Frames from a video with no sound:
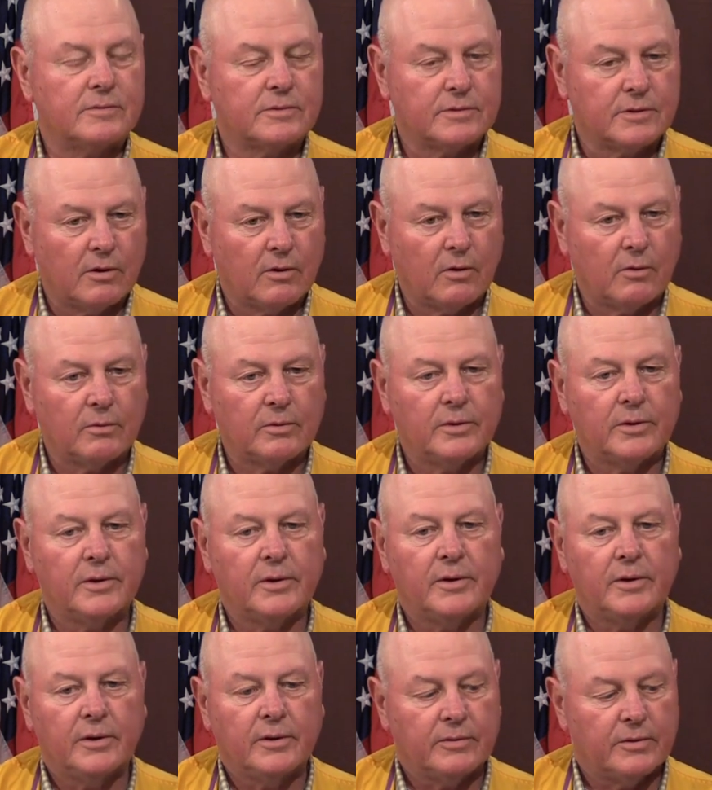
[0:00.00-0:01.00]
So
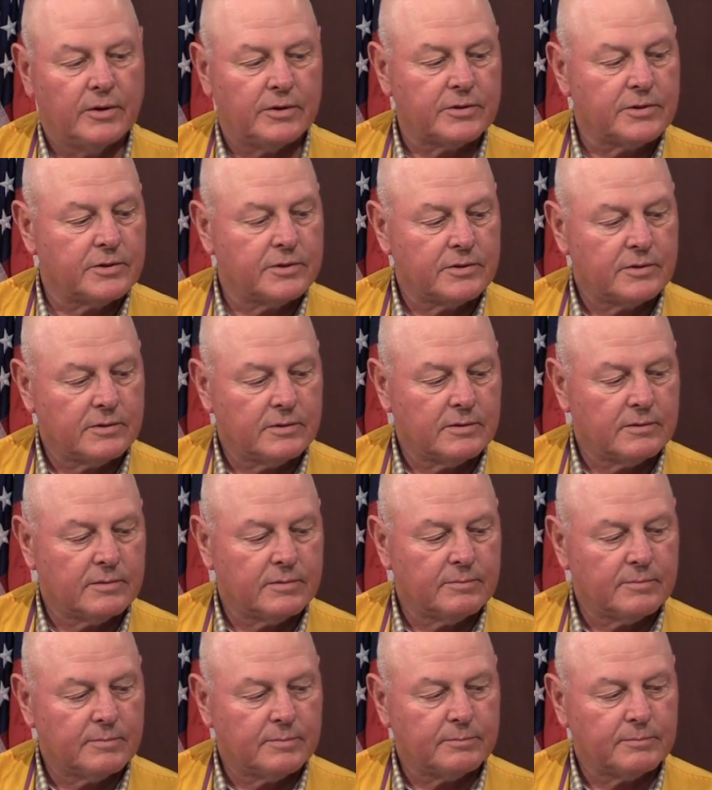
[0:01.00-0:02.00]
this
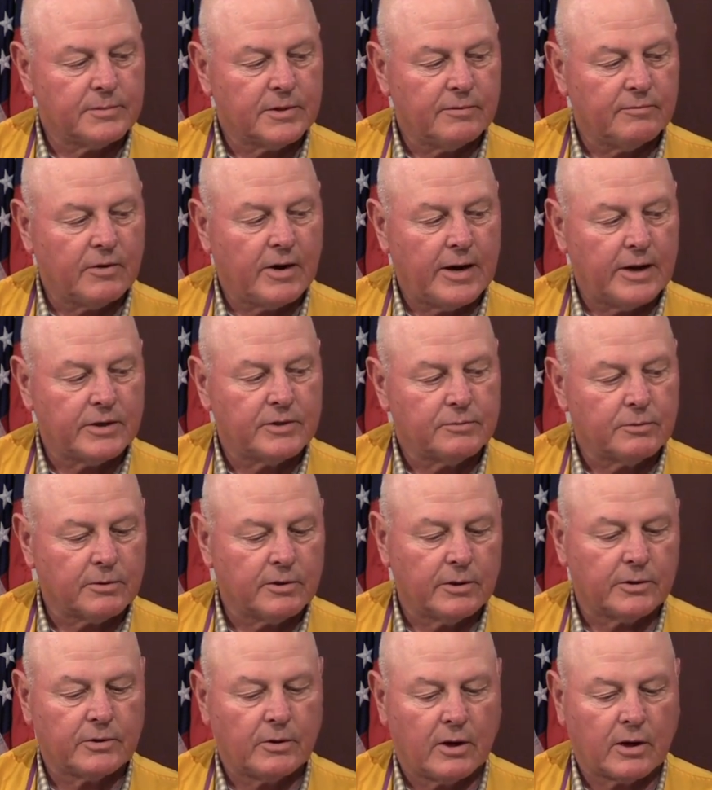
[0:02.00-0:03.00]
device we're
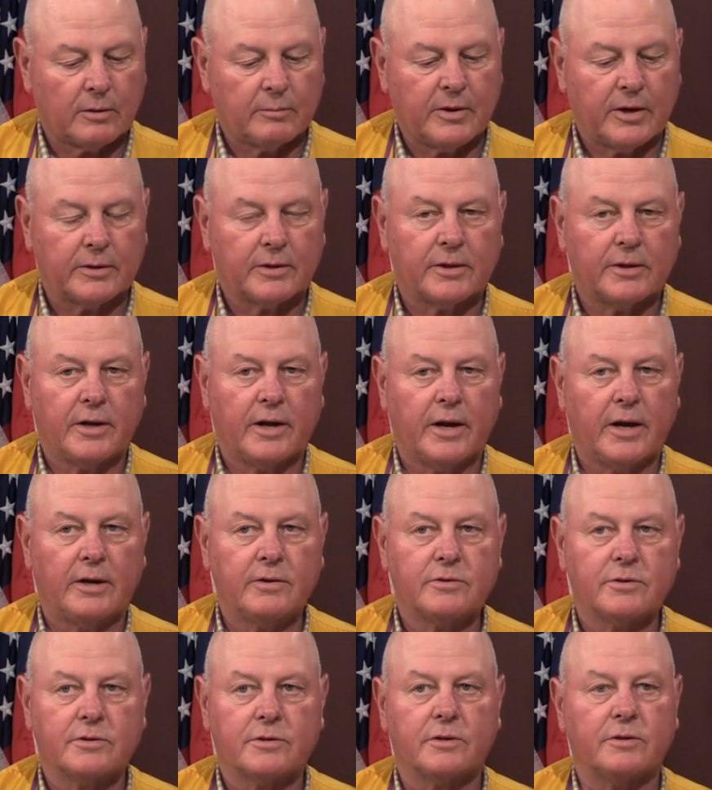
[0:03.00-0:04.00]
going to talk about today
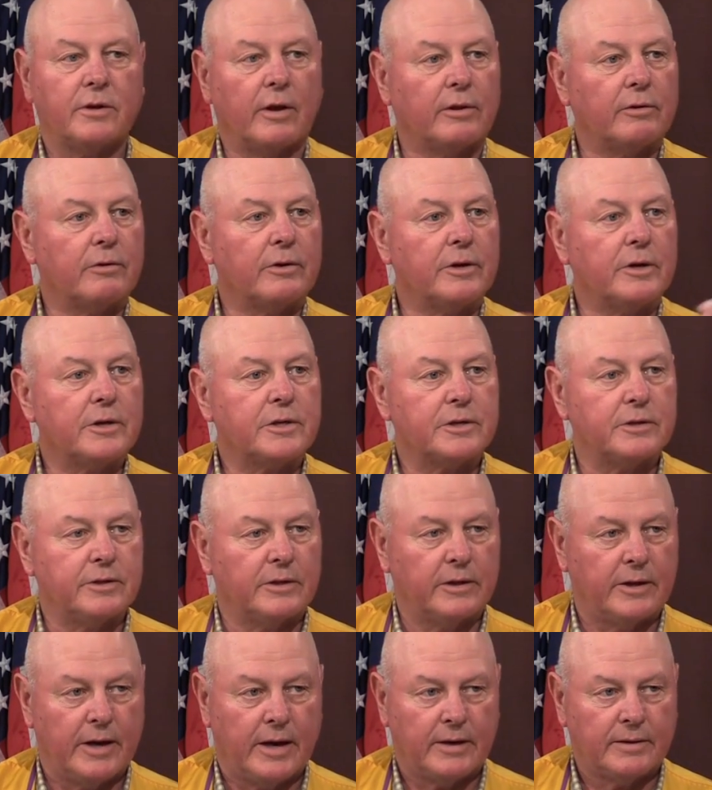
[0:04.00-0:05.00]
is just another addition
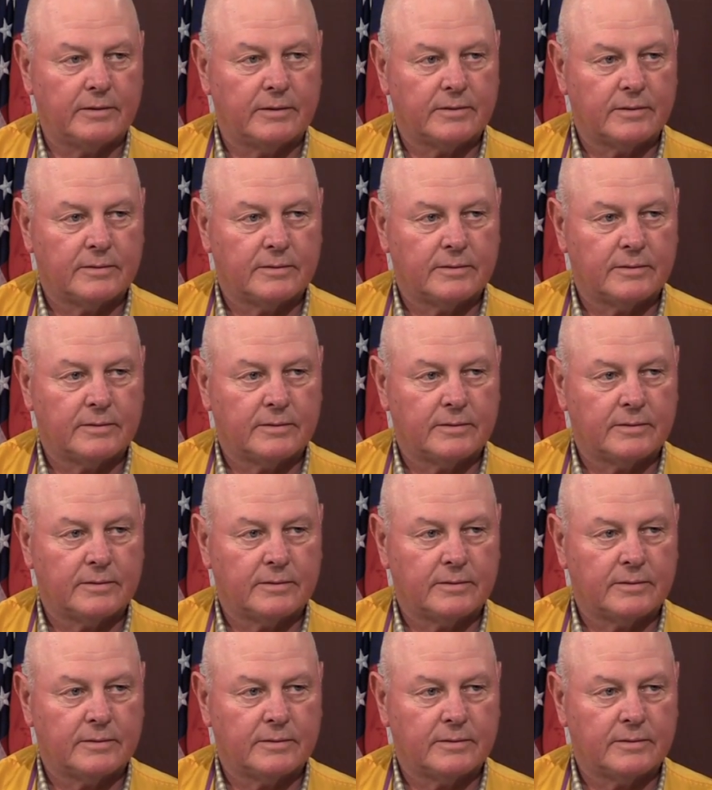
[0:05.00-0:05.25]
to that.